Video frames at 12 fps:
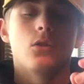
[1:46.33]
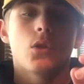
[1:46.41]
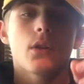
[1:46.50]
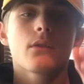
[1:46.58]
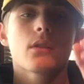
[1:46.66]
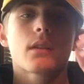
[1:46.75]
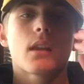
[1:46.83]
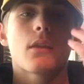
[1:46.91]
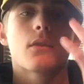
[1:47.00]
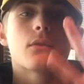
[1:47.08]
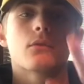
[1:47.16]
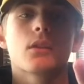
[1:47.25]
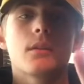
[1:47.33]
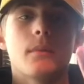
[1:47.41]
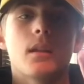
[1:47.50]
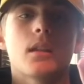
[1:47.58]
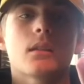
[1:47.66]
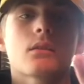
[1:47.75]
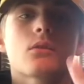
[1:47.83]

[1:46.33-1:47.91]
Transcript: you have to attend 3 meetings.